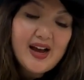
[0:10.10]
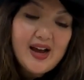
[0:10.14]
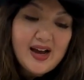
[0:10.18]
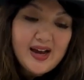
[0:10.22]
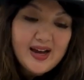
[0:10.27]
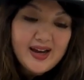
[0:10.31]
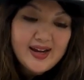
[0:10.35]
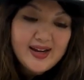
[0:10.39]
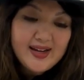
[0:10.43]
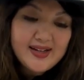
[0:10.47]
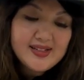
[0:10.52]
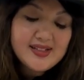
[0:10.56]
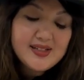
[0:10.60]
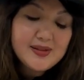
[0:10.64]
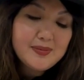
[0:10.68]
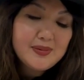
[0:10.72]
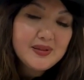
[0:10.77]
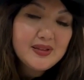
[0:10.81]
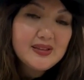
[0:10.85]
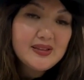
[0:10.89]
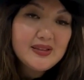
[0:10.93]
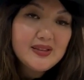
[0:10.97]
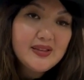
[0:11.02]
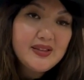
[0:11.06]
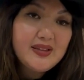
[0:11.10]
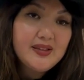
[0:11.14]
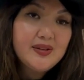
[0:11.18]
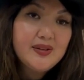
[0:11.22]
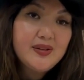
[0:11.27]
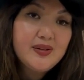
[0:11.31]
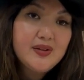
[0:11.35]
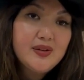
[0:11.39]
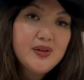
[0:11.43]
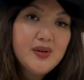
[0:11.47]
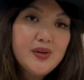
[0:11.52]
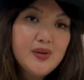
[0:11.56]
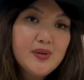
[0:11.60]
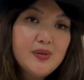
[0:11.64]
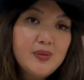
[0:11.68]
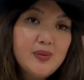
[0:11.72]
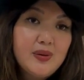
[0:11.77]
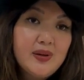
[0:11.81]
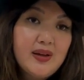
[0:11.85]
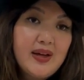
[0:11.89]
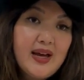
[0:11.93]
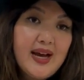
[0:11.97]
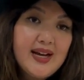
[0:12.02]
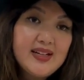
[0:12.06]
I typically
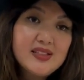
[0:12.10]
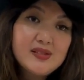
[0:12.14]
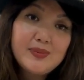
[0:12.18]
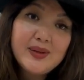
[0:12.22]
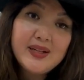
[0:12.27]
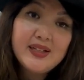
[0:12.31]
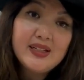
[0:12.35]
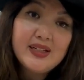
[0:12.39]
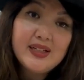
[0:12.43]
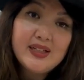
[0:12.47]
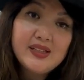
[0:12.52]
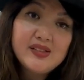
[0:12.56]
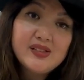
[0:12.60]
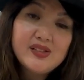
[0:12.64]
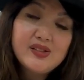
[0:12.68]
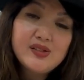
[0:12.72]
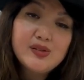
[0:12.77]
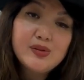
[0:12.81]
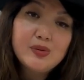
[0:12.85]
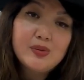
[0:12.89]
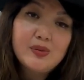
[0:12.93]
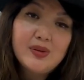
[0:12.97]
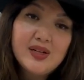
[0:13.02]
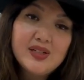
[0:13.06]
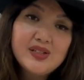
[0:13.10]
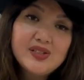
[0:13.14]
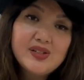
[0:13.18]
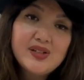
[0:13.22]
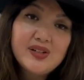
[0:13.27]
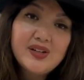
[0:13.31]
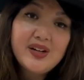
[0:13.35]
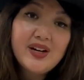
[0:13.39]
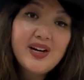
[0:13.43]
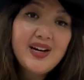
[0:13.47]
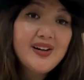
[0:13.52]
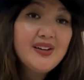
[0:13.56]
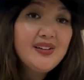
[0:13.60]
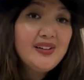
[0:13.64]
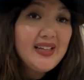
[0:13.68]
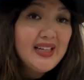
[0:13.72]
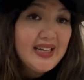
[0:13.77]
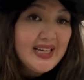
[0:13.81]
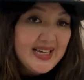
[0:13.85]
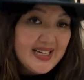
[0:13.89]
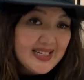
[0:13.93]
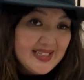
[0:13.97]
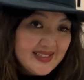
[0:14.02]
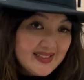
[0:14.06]
will ask my clients to wash their hair
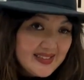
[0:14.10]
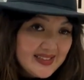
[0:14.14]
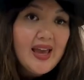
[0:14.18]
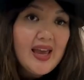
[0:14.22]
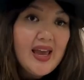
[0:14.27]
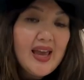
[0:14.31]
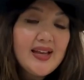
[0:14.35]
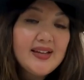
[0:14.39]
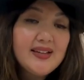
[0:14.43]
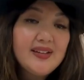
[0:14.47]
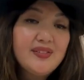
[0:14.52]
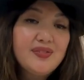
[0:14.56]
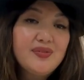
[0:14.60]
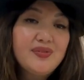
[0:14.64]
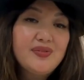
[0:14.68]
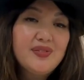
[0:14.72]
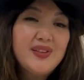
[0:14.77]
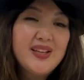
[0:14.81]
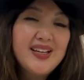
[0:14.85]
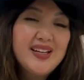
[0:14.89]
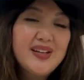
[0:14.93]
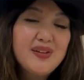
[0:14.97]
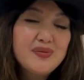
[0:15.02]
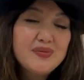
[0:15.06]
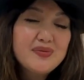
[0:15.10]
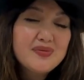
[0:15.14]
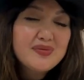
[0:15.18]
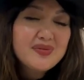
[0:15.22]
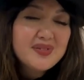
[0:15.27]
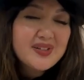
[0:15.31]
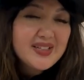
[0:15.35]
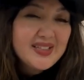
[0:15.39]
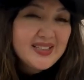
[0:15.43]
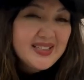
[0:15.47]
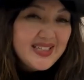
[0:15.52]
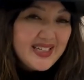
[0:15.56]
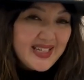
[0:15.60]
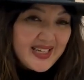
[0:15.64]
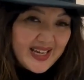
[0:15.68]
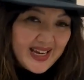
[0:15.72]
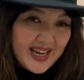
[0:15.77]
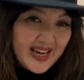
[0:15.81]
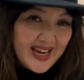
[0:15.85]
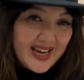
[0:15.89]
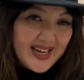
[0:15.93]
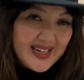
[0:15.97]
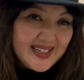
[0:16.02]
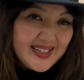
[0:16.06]
less, and if they really
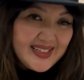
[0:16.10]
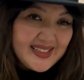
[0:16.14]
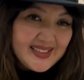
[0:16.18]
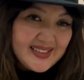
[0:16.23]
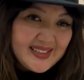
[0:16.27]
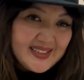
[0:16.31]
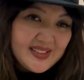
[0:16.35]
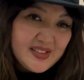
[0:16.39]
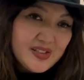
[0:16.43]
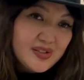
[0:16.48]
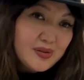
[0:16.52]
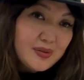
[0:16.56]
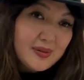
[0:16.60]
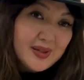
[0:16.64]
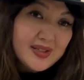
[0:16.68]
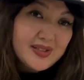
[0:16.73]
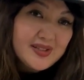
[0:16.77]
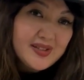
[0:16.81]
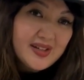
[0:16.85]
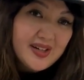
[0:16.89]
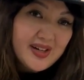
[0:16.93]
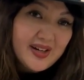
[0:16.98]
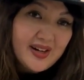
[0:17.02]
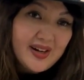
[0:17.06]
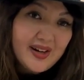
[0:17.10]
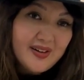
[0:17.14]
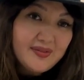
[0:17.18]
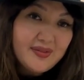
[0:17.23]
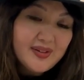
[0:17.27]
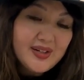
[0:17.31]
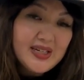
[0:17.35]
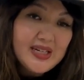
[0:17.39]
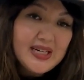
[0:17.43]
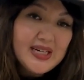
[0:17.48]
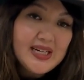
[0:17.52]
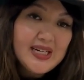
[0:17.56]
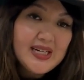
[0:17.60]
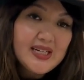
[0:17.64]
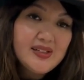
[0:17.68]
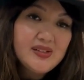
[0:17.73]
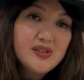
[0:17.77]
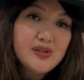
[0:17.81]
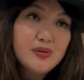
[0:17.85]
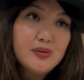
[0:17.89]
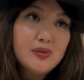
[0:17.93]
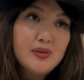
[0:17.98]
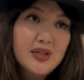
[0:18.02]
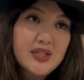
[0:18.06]
can and they need to wash their hair every day,
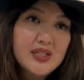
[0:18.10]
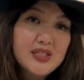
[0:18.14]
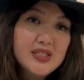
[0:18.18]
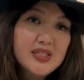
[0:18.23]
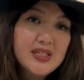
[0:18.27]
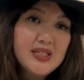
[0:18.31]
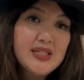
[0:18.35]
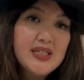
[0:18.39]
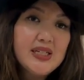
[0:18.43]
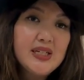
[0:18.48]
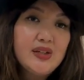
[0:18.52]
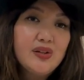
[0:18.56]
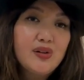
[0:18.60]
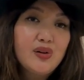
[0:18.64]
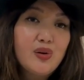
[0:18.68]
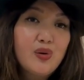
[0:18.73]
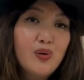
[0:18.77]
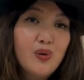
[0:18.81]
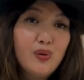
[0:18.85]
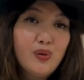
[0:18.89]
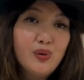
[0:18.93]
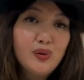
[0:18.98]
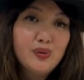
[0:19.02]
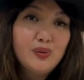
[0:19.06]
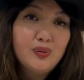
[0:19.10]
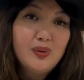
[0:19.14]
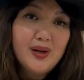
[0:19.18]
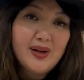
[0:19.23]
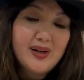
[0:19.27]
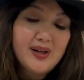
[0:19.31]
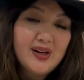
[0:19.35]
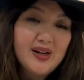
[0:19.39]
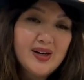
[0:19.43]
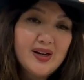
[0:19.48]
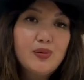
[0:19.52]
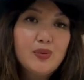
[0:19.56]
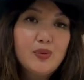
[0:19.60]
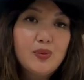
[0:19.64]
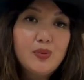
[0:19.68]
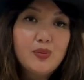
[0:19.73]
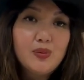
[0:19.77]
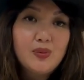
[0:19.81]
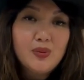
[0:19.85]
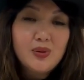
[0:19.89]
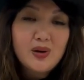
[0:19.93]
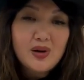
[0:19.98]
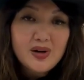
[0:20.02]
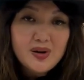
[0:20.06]
to wash it in cold water.
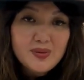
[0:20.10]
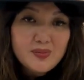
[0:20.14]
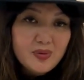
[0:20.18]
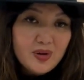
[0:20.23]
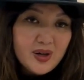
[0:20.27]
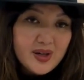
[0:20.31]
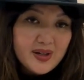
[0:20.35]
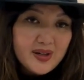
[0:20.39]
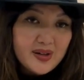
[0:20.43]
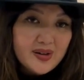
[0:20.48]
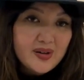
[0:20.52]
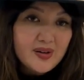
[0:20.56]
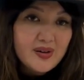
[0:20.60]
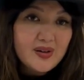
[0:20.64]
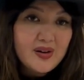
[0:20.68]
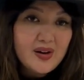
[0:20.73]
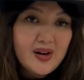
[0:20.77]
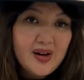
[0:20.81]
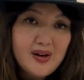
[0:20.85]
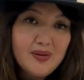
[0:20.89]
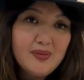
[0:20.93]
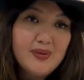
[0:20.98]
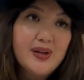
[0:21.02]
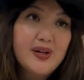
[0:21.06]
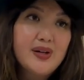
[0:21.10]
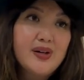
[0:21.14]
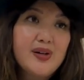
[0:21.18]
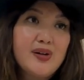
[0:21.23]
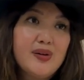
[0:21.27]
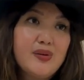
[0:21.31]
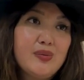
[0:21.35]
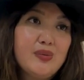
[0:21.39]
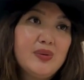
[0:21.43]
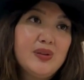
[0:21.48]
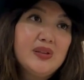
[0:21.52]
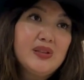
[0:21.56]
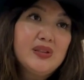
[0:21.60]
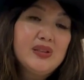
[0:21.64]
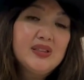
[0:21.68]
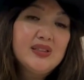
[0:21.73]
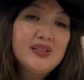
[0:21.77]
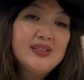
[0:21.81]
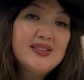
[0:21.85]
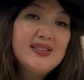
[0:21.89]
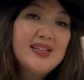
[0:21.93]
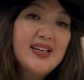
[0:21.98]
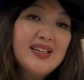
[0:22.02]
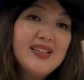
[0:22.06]
Warm water or hot water will
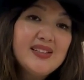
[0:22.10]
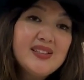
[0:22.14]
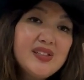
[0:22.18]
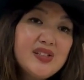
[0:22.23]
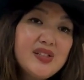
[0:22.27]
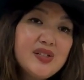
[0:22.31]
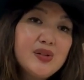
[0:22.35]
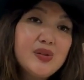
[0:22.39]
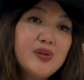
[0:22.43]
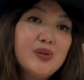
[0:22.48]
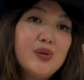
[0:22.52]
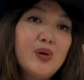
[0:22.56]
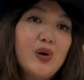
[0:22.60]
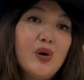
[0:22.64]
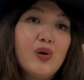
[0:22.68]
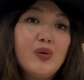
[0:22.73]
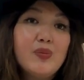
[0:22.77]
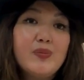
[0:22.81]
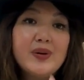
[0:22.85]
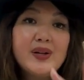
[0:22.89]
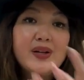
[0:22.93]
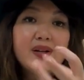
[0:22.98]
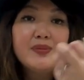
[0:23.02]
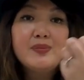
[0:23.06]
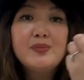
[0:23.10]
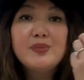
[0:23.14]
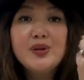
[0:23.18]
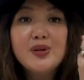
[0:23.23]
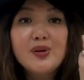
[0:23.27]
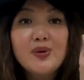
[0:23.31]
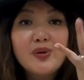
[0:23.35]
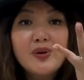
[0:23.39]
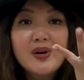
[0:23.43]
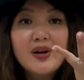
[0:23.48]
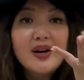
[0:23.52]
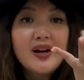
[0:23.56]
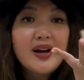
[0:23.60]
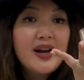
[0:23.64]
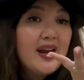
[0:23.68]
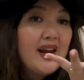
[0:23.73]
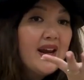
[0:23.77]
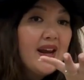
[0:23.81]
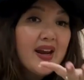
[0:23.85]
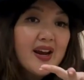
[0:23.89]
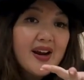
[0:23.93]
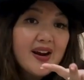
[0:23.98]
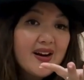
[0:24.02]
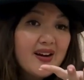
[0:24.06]
tend to open up your
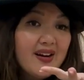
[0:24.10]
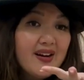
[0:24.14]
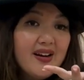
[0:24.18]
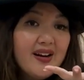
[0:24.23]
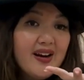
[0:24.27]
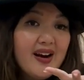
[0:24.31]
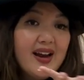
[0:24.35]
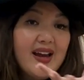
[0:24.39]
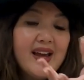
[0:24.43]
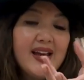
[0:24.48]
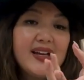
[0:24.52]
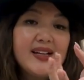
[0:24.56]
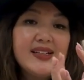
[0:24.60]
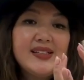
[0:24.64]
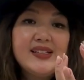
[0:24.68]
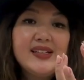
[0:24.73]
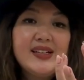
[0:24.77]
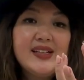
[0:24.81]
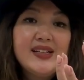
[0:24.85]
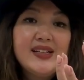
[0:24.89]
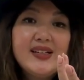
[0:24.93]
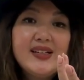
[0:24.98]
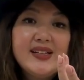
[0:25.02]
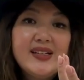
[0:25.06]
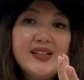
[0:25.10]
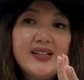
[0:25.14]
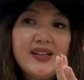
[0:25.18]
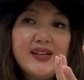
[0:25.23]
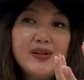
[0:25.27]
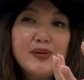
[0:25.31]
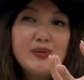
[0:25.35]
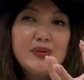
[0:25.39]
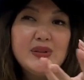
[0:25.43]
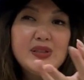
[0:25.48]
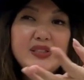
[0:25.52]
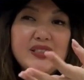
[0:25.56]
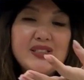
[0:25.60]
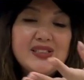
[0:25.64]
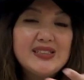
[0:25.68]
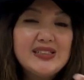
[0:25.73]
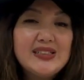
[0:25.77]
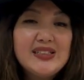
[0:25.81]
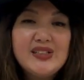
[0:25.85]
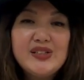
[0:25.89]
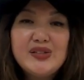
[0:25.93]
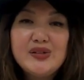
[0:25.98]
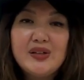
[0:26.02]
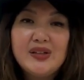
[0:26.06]
hair, and it will just
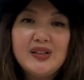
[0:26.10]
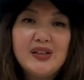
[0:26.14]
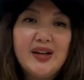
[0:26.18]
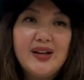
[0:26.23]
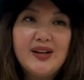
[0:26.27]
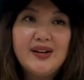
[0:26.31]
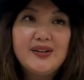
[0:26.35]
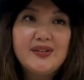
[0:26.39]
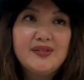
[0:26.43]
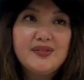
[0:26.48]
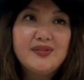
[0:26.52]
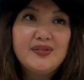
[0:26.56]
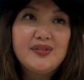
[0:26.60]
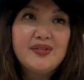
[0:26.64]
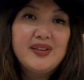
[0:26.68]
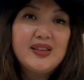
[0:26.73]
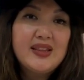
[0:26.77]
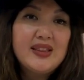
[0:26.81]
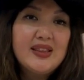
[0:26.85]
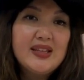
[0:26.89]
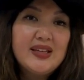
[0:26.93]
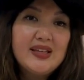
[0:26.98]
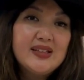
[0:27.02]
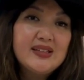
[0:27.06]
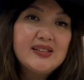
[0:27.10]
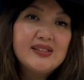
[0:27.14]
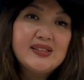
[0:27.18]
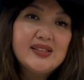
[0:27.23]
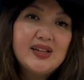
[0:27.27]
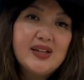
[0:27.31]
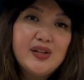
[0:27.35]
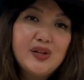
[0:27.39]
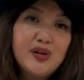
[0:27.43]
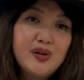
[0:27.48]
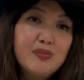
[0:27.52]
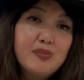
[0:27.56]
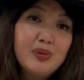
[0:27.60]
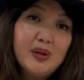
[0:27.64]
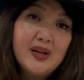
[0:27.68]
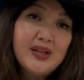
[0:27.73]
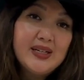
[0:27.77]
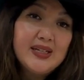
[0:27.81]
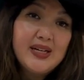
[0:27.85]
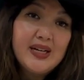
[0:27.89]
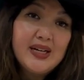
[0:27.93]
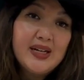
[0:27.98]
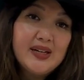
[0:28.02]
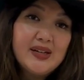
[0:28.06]
lead to a lot of things that your
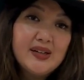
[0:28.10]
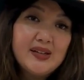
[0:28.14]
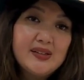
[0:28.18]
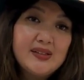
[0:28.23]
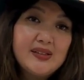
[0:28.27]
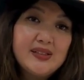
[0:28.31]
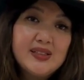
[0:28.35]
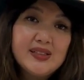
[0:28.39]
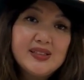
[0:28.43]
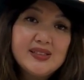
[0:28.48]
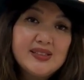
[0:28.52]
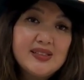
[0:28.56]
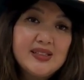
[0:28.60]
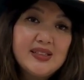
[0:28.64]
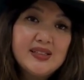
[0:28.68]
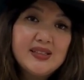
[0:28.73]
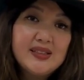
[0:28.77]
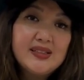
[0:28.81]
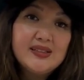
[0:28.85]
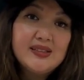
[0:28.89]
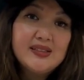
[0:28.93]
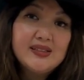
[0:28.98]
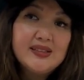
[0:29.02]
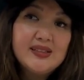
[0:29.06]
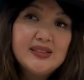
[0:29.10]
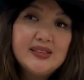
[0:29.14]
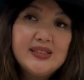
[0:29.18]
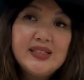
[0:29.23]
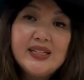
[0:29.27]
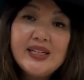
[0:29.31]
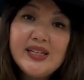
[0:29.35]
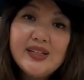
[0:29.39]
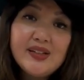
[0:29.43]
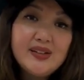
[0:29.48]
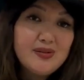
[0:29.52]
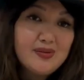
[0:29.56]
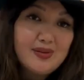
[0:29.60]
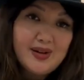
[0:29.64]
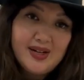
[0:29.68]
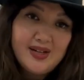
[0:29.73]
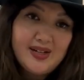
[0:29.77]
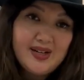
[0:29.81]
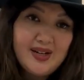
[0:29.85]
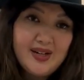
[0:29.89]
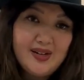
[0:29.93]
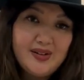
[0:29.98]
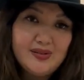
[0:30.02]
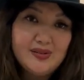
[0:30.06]
blonde hair doesn't need
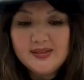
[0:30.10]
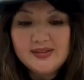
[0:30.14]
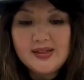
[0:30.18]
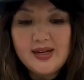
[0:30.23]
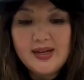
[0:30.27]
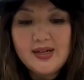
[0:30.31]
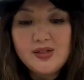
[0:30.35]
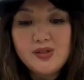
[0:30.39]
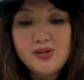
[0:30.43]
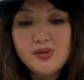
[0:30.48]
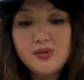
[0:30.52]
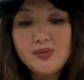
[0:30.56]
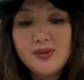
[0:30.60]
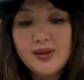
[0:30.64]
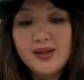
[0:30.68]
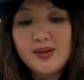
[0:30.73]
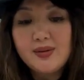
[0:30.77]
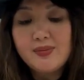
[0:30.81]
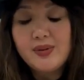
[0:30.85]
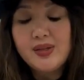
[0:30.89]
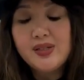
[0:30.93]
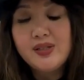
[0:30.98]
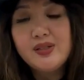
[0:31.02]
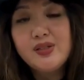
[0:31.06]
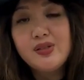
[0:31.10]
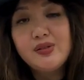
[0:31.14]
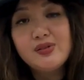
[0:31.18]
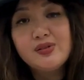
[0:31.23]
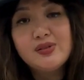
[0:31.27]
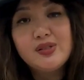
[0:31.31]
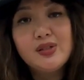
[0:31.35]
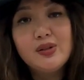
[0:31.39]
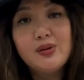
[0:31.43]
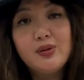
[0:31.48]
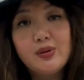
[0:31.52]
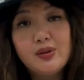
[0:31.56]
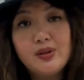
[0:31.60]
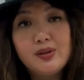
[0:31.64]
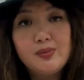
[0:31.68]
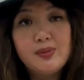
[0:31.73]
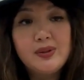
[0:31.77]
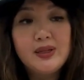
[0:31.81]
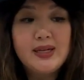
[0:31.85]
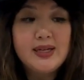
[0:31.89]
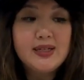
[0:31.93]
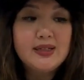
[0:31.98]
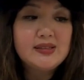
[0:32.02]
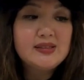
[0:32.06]
right now. I do recommend using
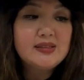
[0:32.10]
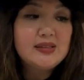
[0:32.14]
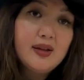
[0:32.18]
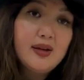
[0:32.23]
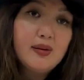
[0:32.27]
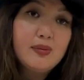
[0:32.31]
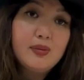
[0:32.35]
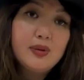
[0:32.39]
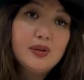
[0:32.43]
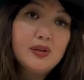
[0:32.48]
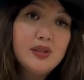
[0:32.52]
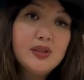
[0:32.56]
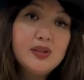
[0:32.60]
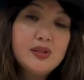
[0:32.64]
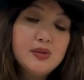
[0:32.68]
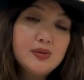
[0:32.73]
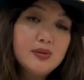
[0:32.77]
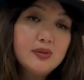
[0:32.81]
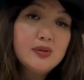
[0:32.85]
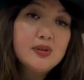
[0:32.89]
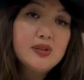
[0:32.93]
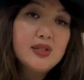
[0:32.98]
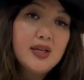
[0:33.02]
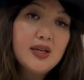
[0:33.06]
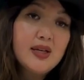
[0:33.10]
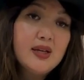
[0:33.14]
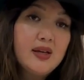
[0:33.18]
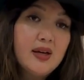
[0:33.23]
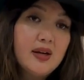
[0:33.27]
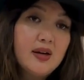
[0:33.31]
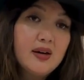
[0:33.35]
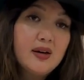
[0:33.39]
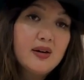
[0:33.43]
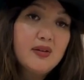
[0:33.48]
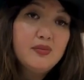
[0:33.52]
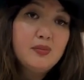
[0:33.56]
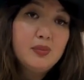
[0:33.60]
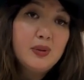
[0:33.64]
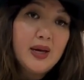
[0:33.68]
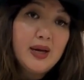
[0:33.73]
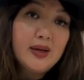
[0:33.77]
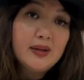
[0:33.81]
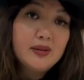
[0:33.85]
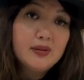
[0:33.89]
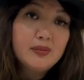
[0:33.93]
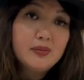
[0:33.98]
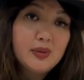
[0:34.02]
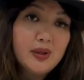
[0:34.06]
OLAPLEX. They really do take care of
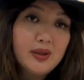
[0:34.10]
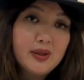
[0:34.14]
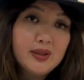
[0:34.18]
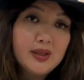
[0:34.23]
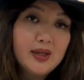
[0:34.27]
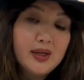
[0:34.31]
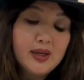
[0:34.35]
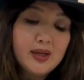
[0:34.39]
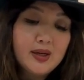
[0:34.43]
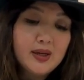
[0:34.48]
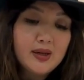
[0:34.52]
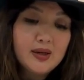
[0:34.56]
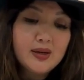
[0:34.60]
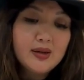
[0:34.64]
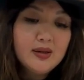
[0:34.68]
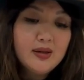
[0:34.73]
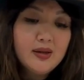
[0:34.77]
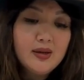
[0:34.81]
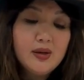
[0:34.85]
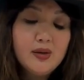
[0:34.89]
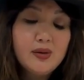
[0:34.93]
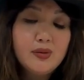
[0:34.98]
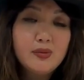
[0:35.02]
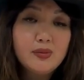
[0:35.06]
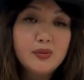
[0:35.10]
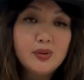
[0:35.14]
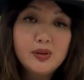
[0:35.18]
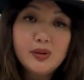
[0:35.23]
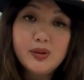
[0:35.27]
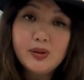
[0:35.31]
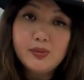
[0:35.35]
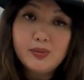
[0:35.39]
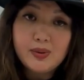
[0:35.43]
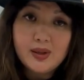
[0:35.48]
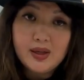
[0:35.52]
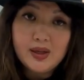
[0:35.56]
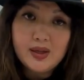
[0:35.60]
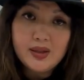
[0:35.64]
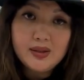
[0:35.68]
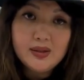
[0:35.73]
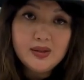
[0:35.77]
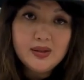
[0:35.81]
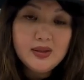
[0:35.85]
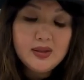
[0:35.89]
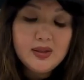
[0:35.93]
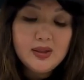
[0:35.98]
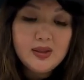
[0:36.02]
platinum blonde hair really well.